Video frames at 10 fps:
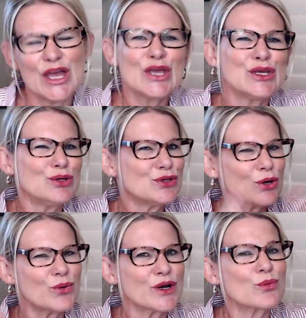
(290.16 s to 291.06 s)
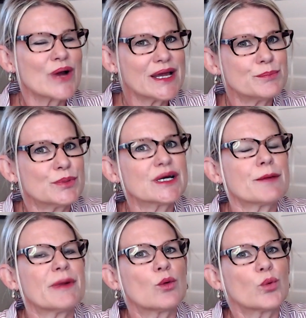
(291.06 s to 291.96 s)
You don't want to write a book
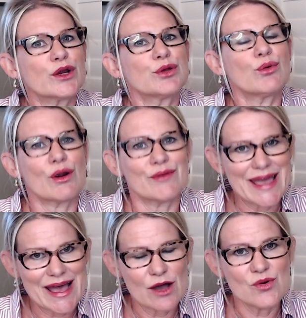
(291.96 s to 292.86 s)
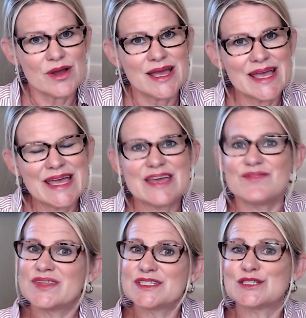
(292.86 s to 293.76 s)
about where you are now if
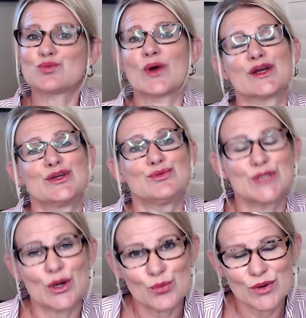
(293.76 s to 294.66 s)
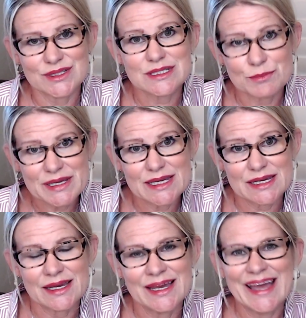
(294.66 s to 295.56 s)
this is where you don't want to be.
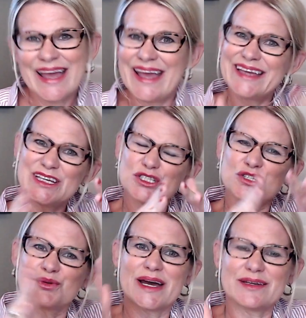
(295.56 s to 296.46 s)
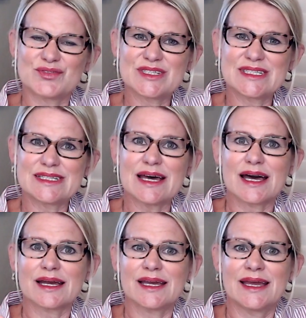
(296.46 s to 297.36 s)
It gets you kind of stuck
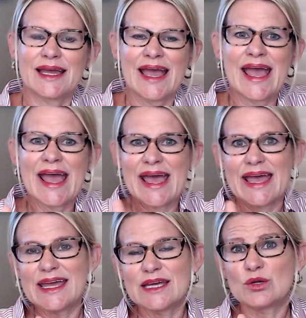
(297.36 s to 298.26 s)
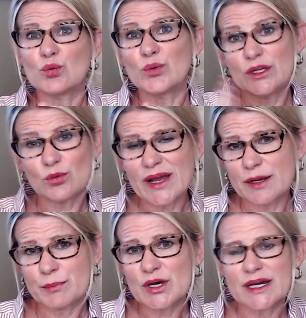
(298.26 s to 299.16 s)
And when you write a
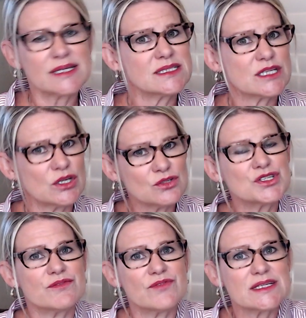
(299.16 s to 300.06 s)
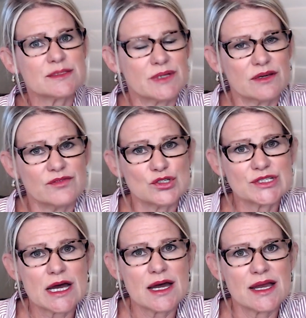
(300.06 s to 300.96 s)
book, it's a huge investment of your
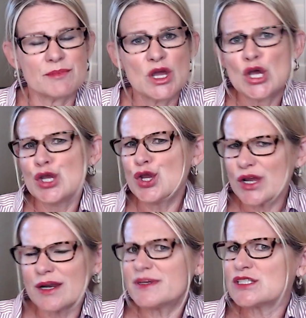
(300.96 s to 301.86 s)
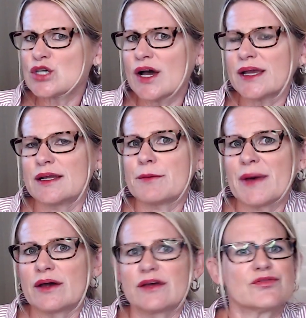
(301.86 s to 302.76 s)
time. You're going to be talking
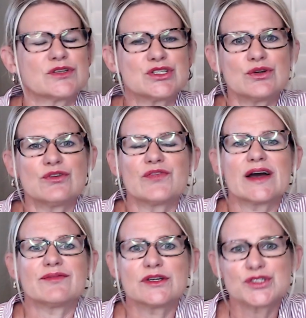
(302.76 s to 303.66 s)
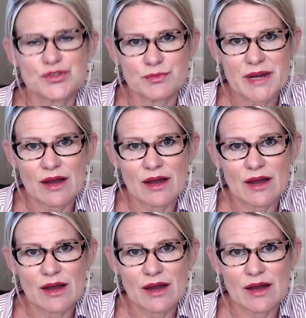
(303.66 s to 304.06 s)
about it for 2 to 5 years from now.